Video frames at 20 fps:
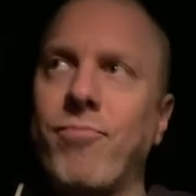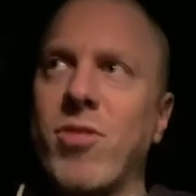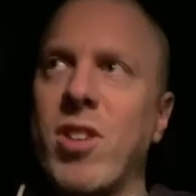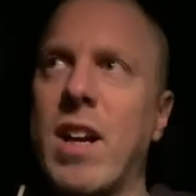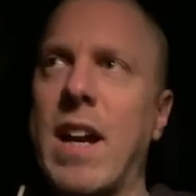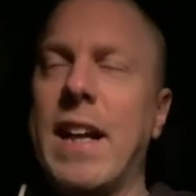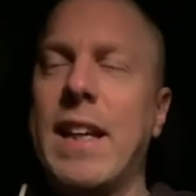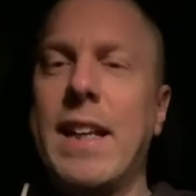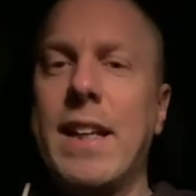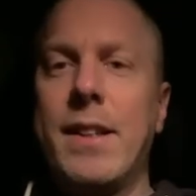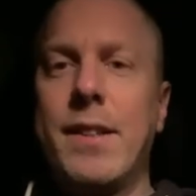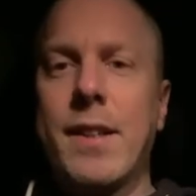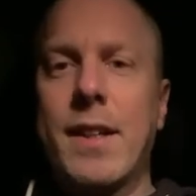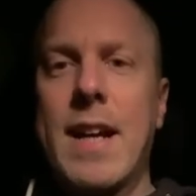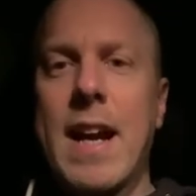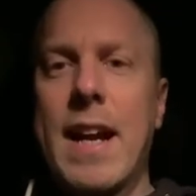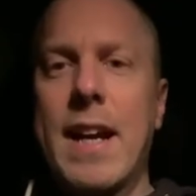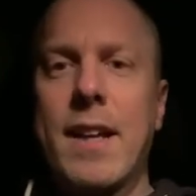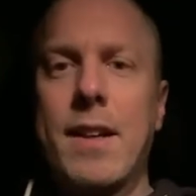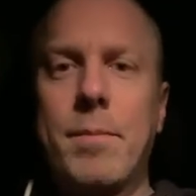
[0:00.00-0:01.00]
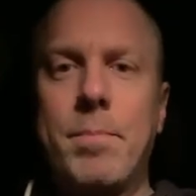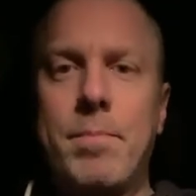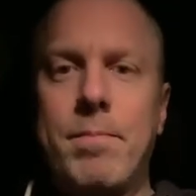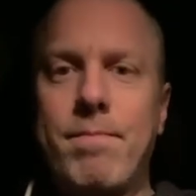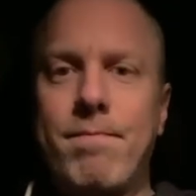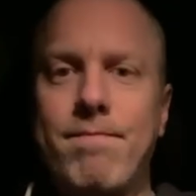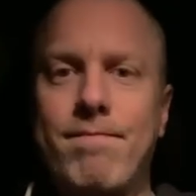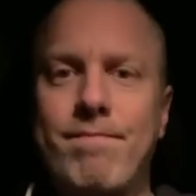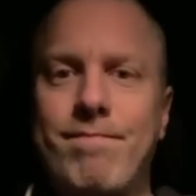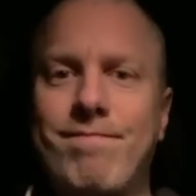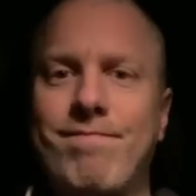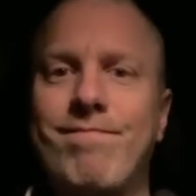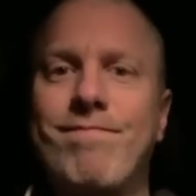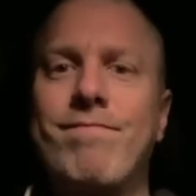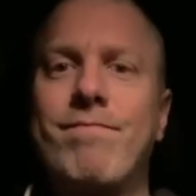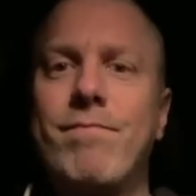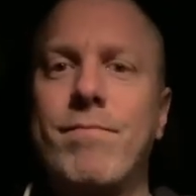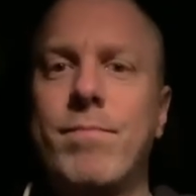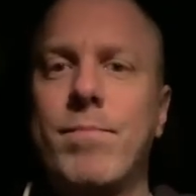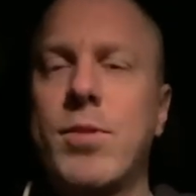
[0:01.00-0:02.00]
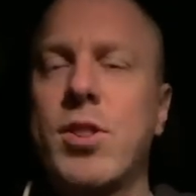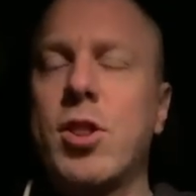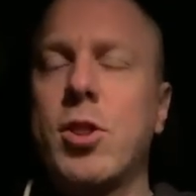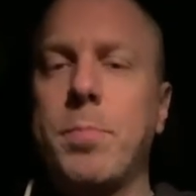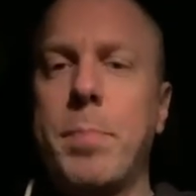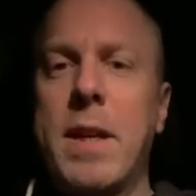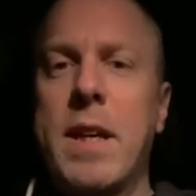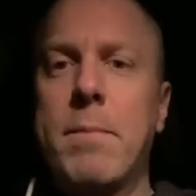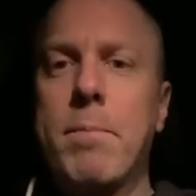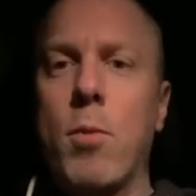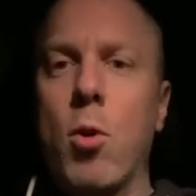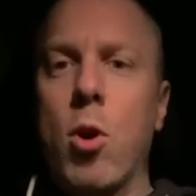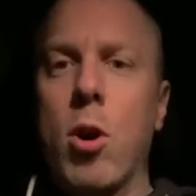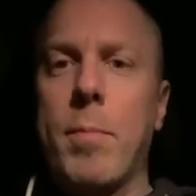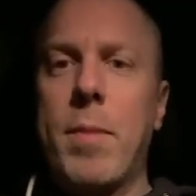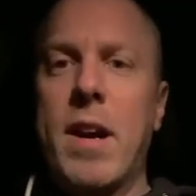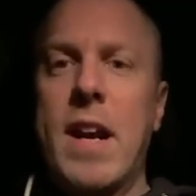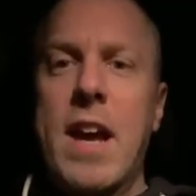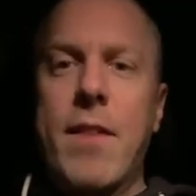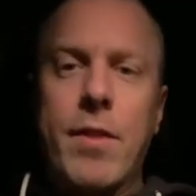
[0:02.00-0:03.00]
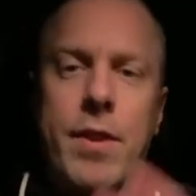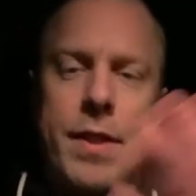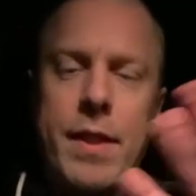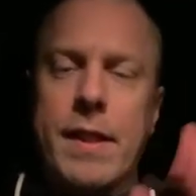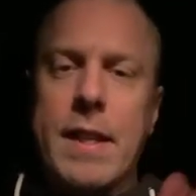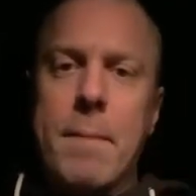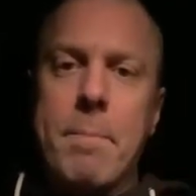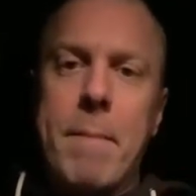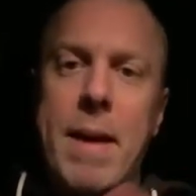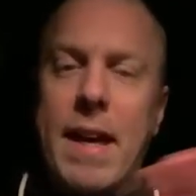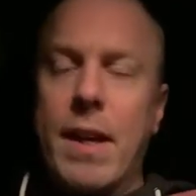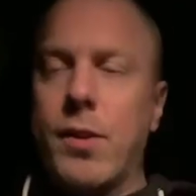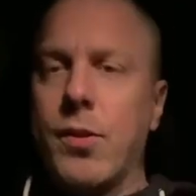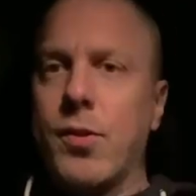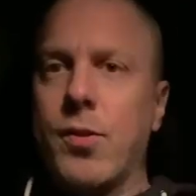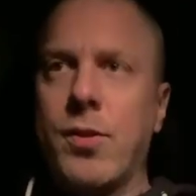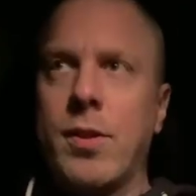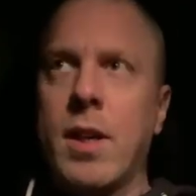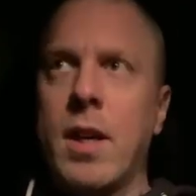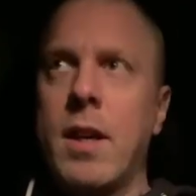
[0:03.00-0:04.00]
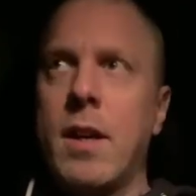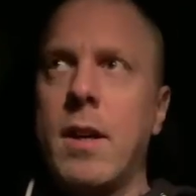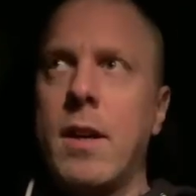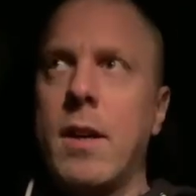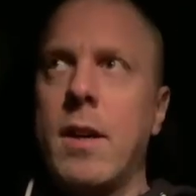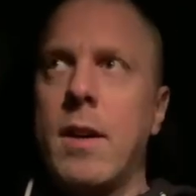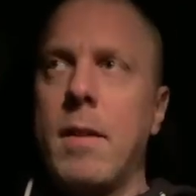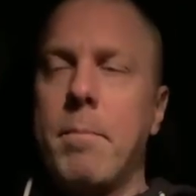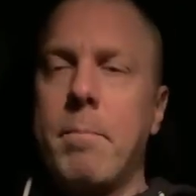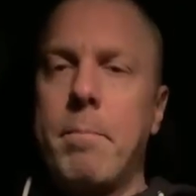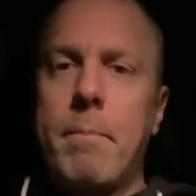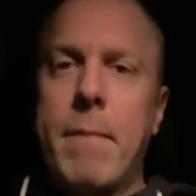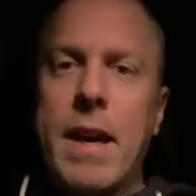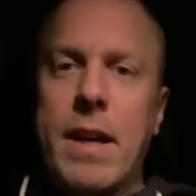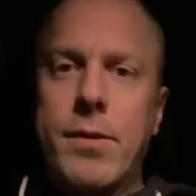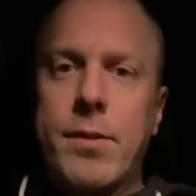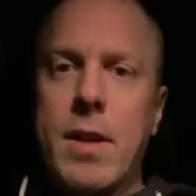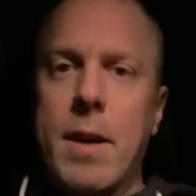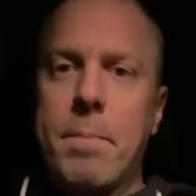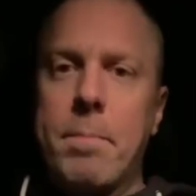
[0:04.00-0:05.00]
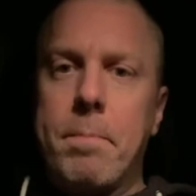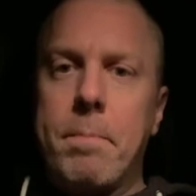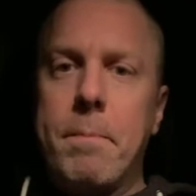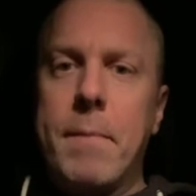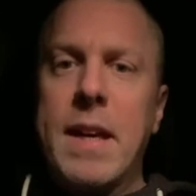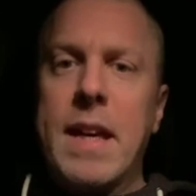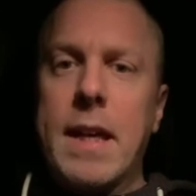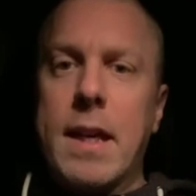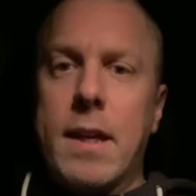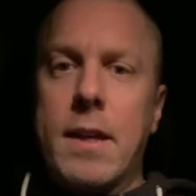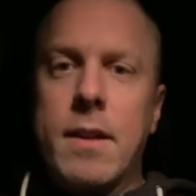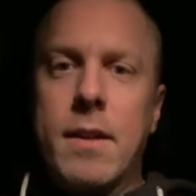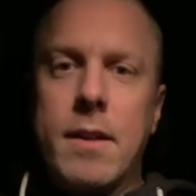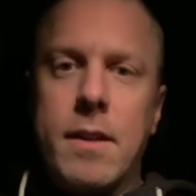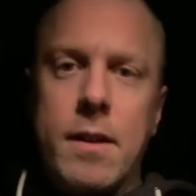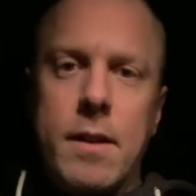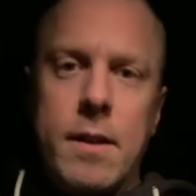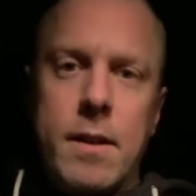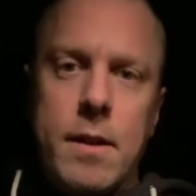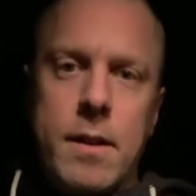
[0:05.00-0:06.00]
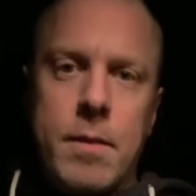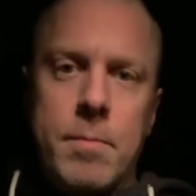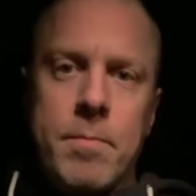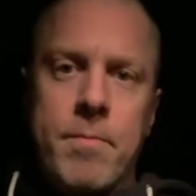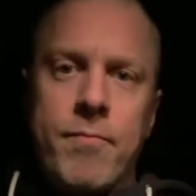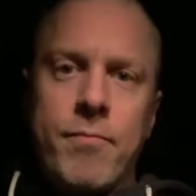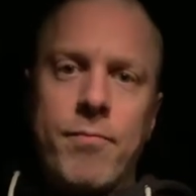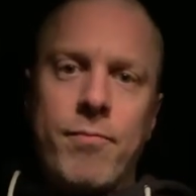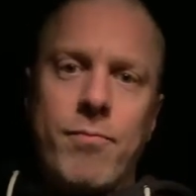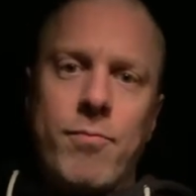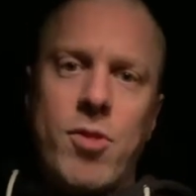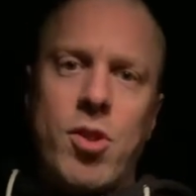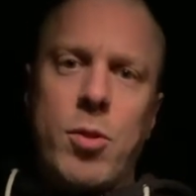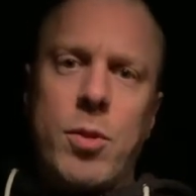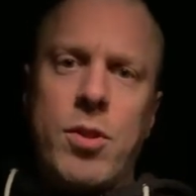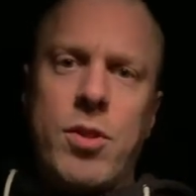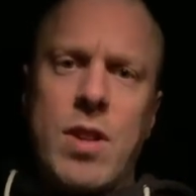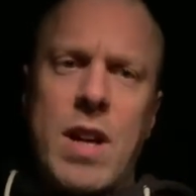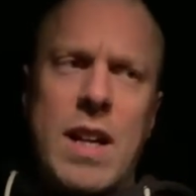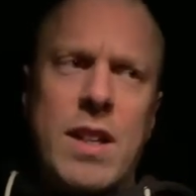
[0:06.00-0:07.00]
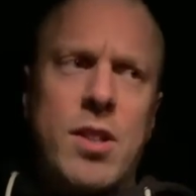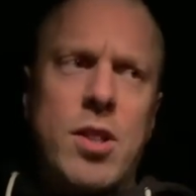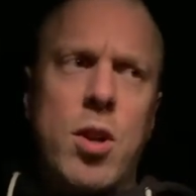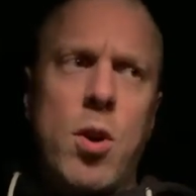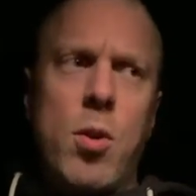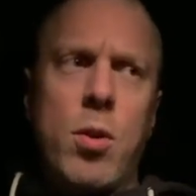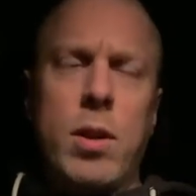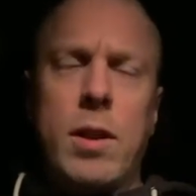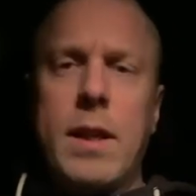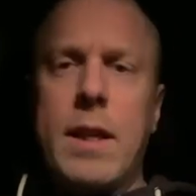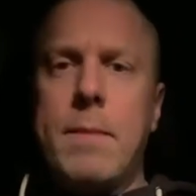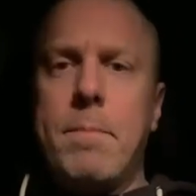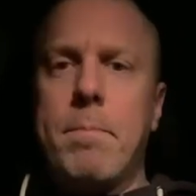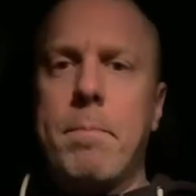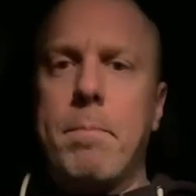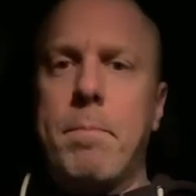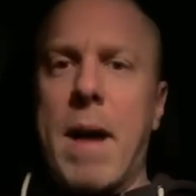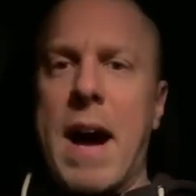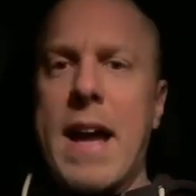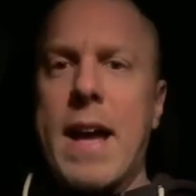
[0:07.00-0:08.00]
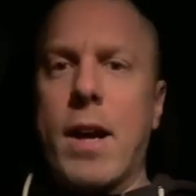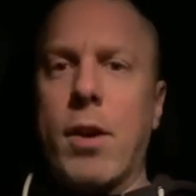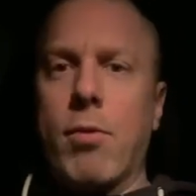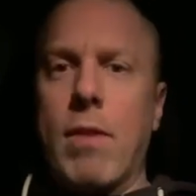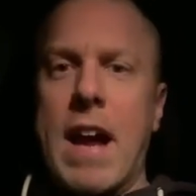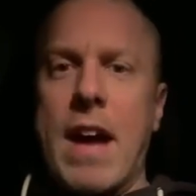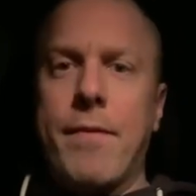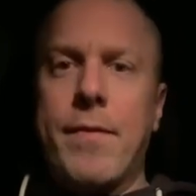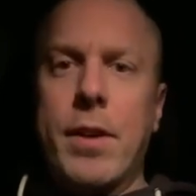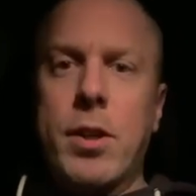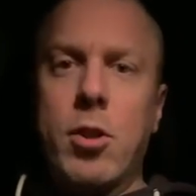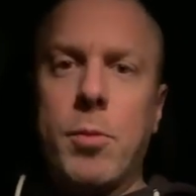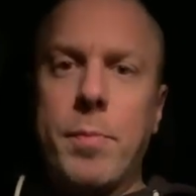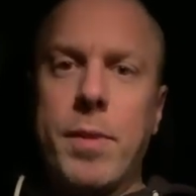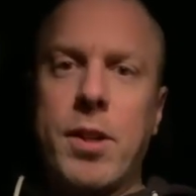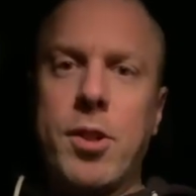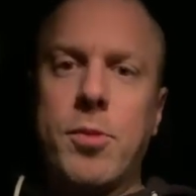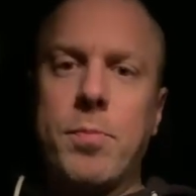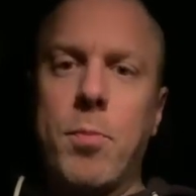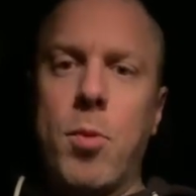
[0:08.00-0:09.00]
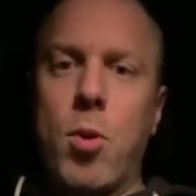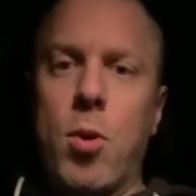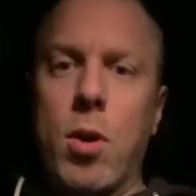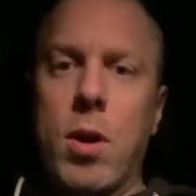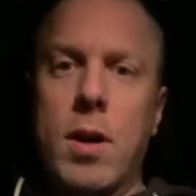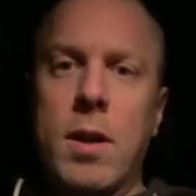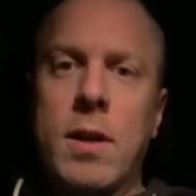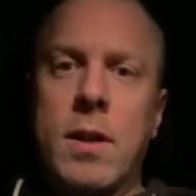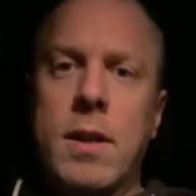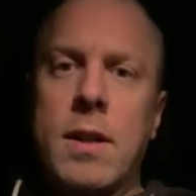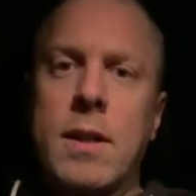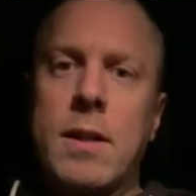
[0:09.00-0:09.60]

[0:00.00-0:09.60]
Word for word: I need to kind of speak more about everything that makes makes up me. So it's not totally biographical, but it's more